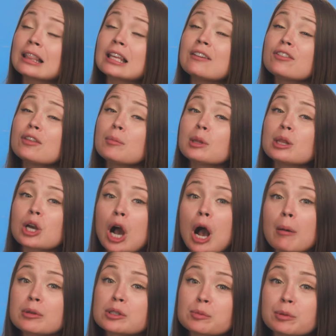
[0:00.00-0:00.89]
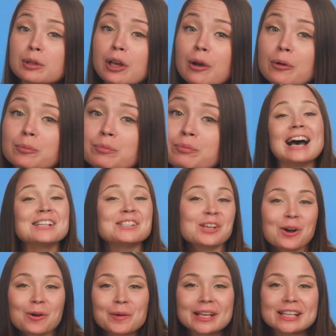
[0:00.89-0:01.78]
leave them in the comments below.
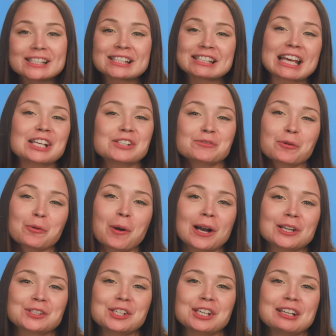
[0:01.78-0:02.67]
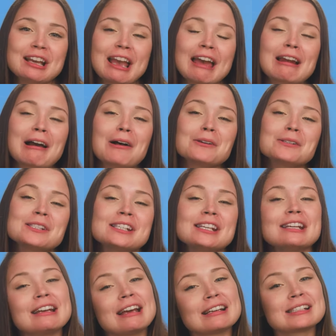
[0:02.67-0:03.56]
As always, thanks for watching, and I'll
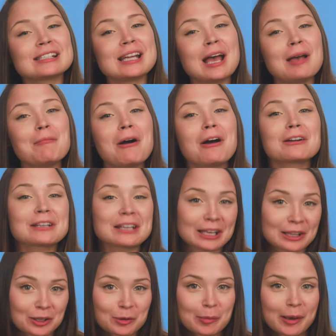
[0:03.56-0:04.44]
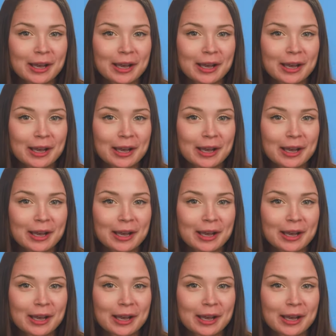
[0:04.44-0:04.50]
see you next time on Killer